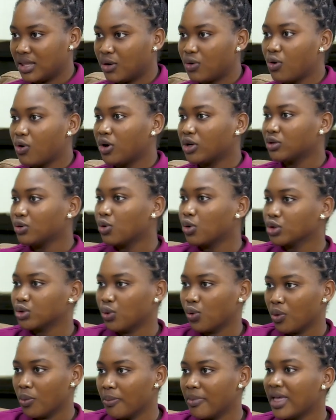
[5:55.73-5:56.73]
the mm-hmm. cohort goes
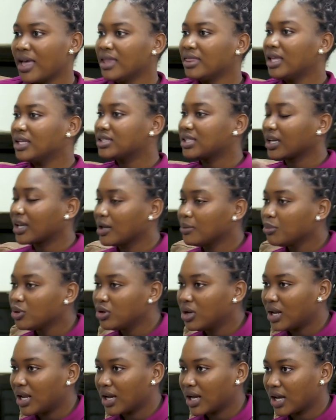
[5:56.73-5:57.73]
home, the second
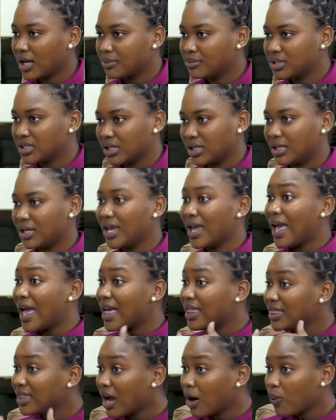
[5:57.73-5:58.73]
modular comes in they
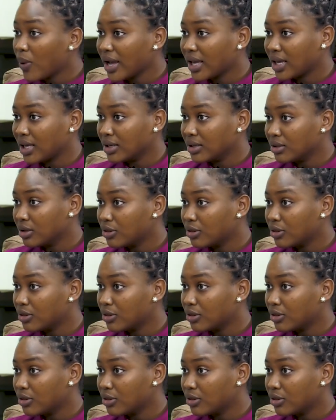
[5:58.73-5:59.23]
and they are working.